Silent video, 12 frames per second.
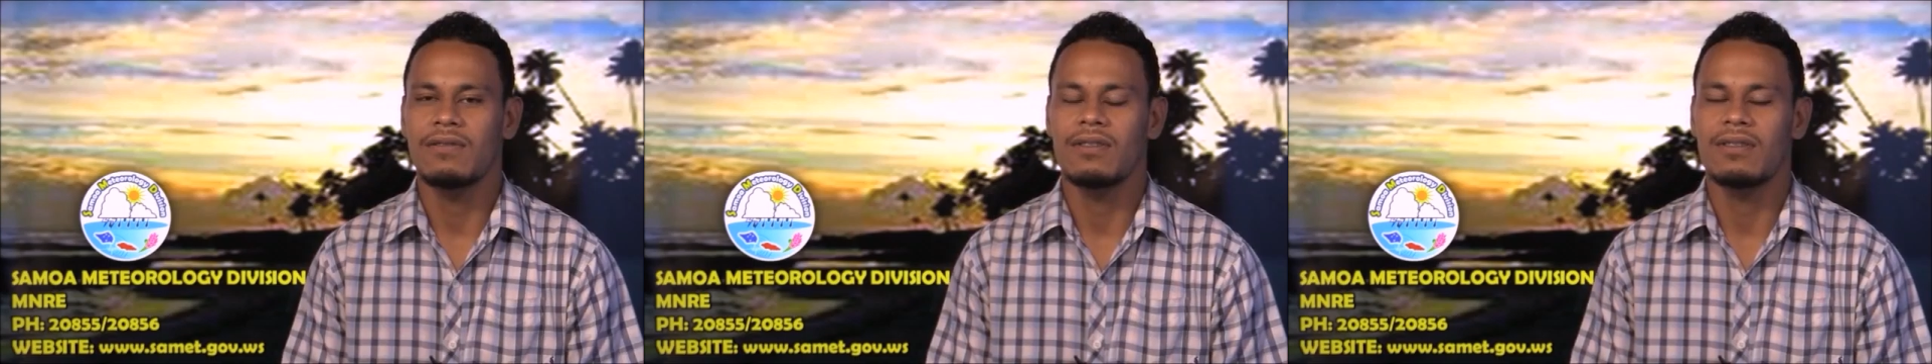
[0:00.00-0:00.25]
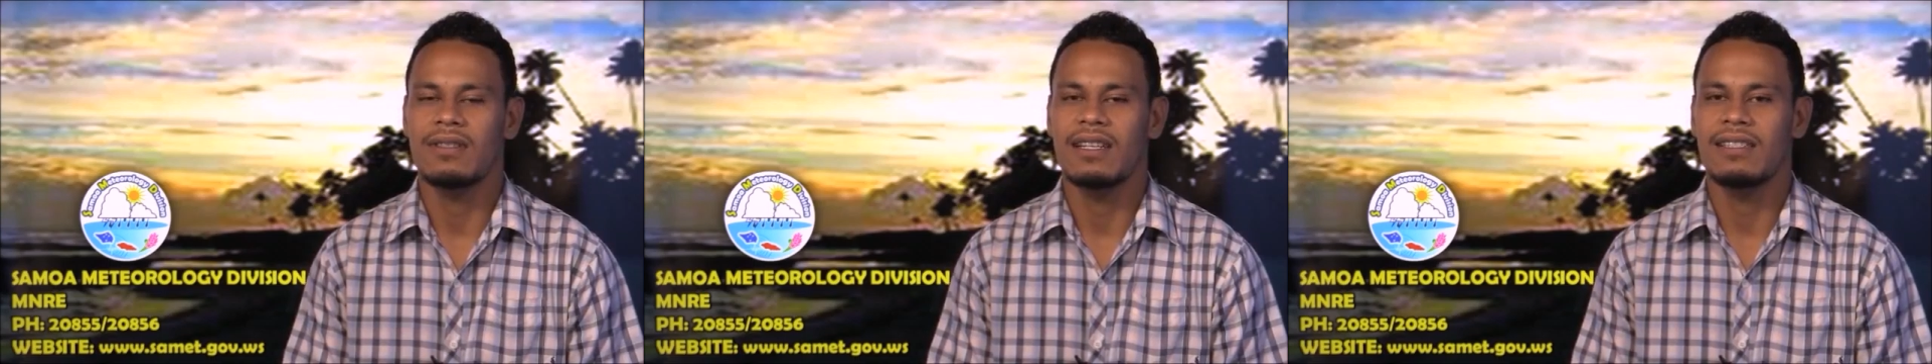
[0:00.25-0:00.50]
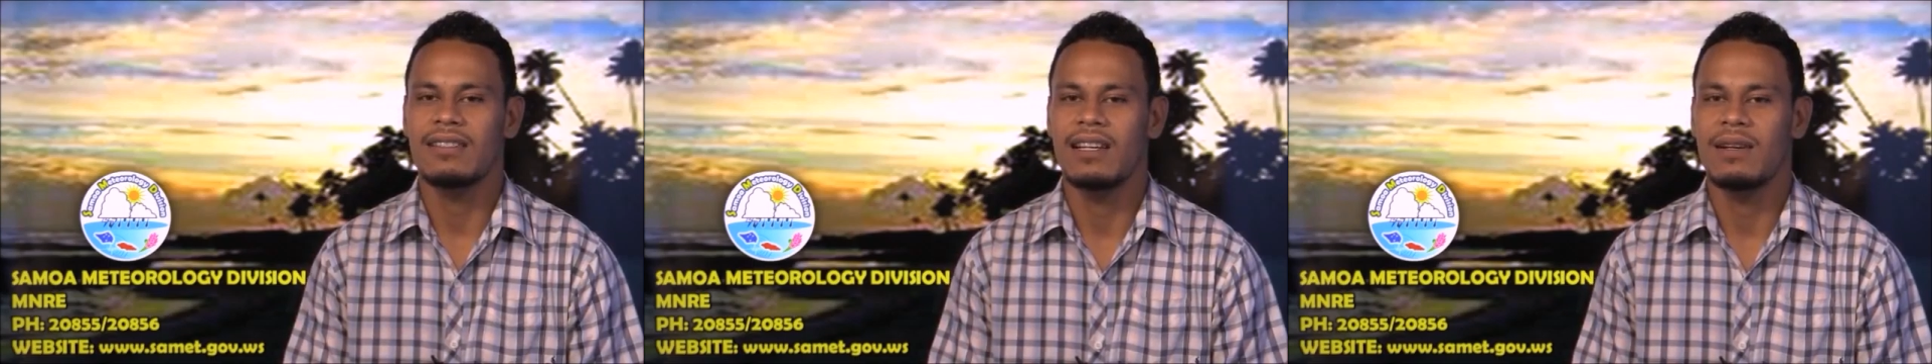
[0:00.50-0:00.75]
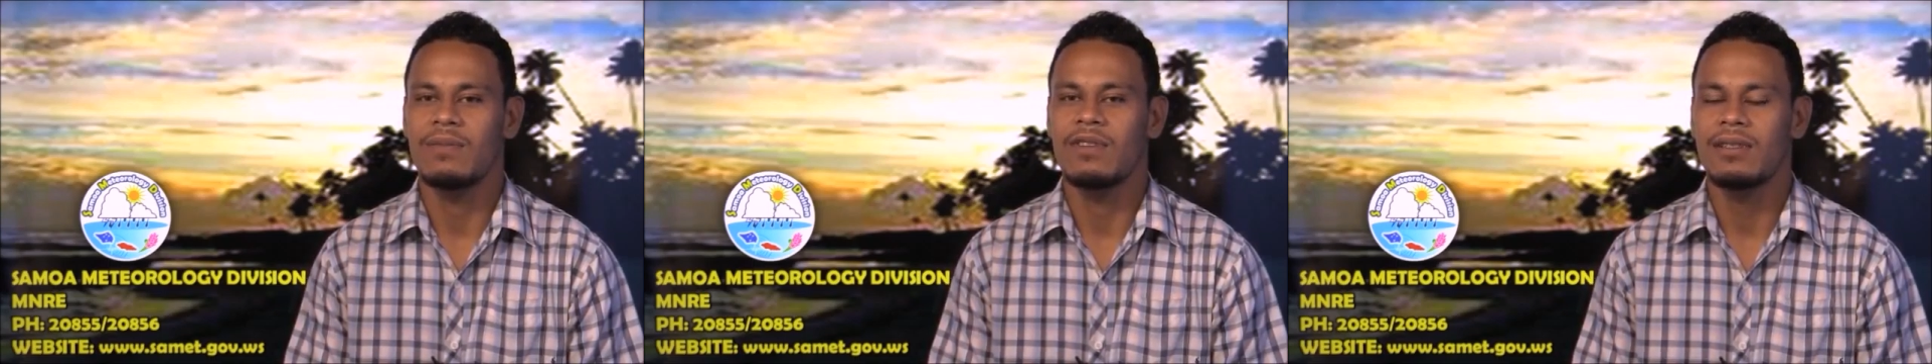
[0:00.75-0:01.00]
for tonight,
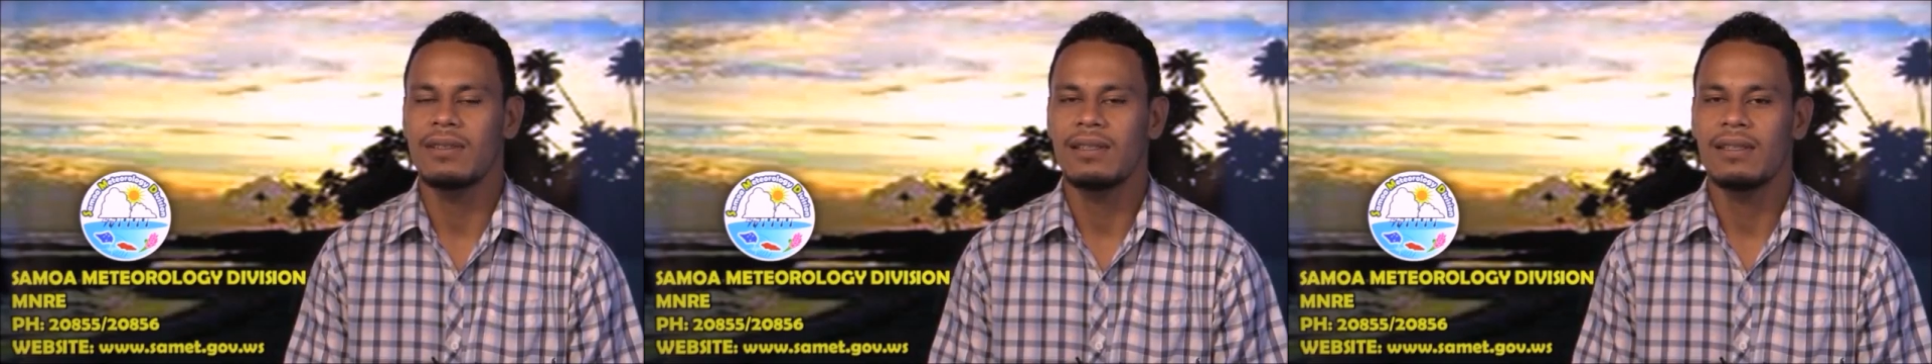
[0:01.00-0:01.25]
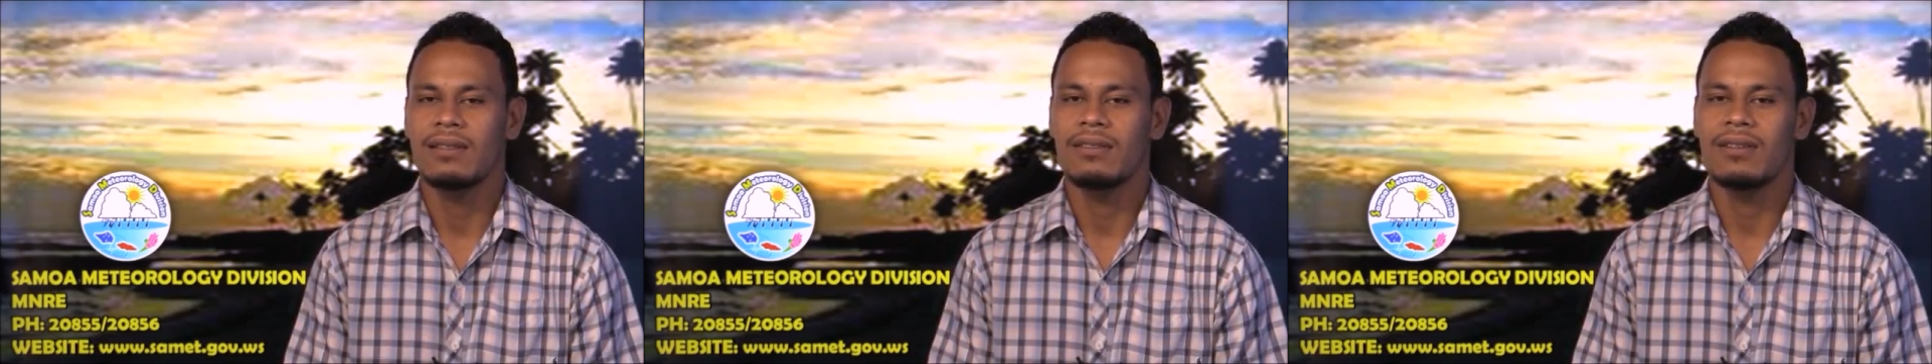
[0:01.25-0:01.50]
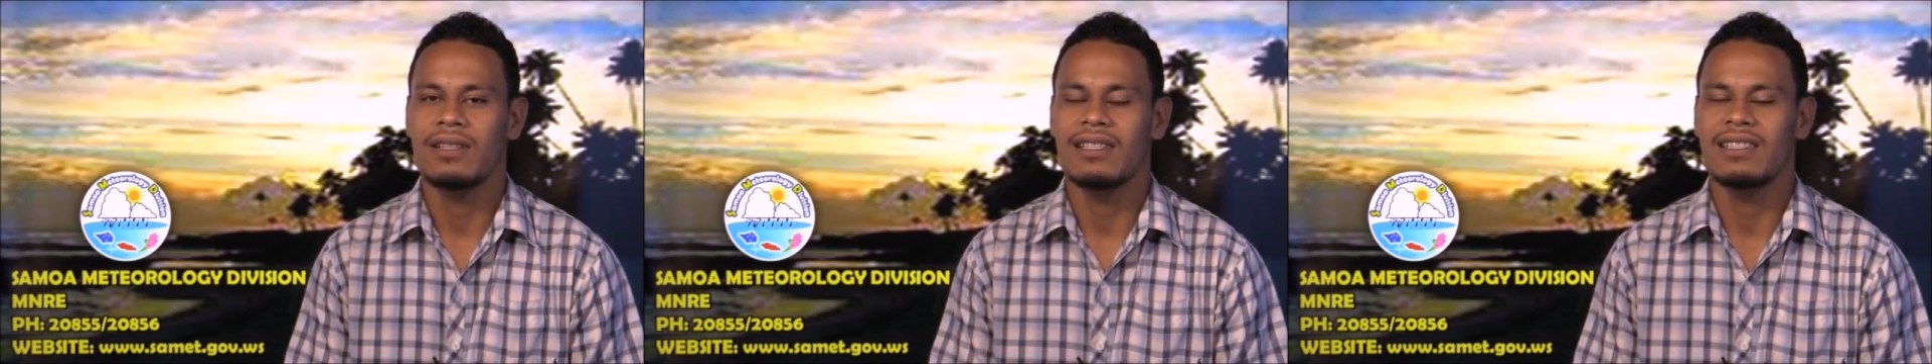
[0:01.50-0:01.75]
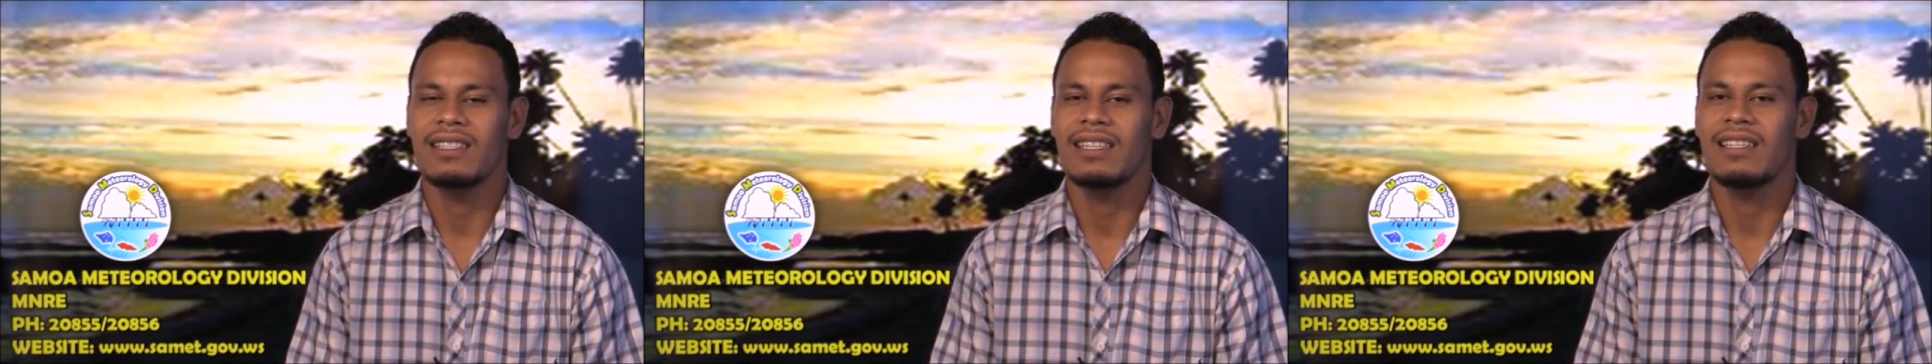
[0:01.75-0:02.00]
Samo. Join
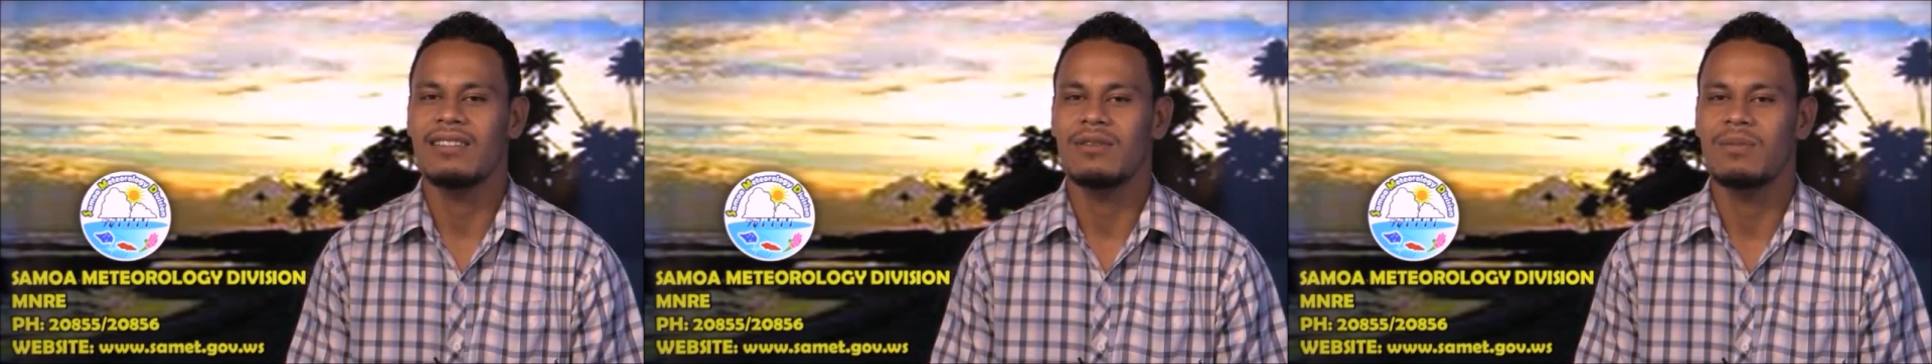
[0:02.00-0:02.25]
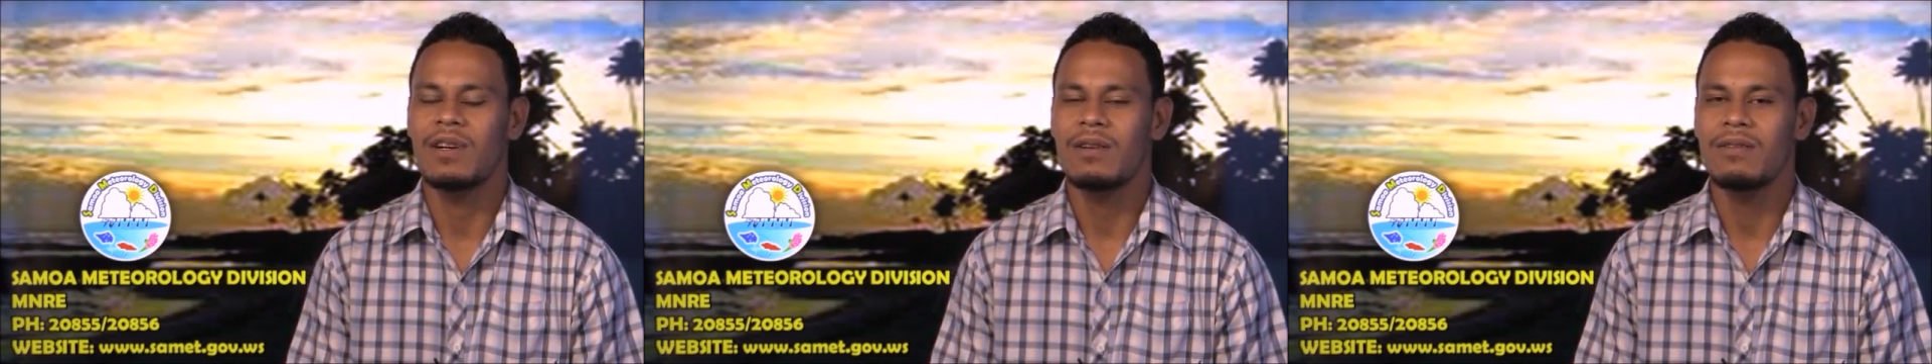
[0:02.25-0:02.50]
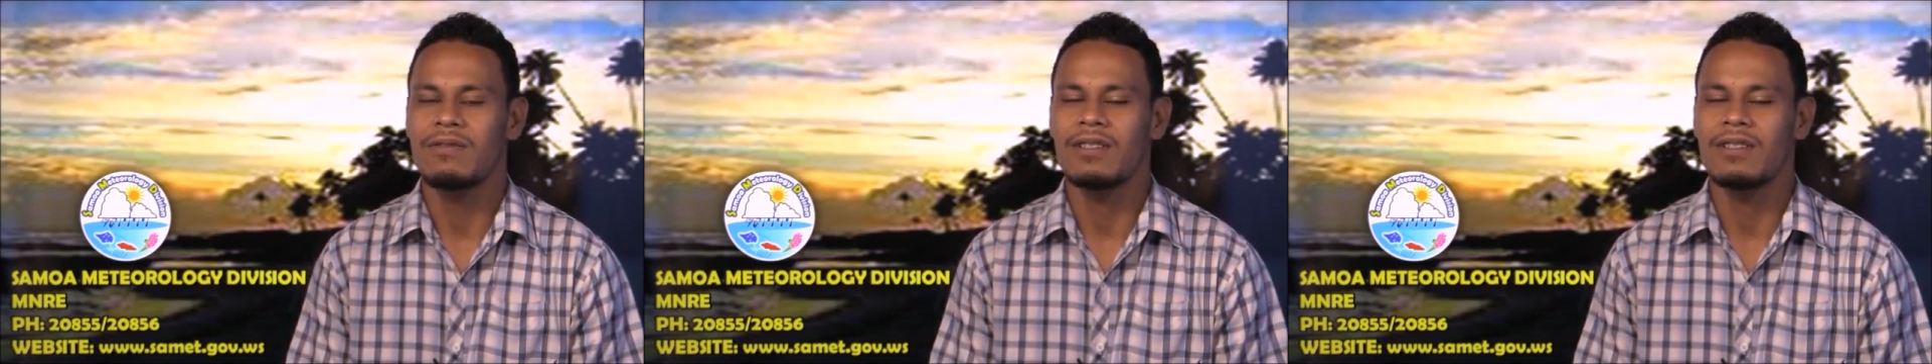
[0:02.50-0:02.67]
us again tomorrow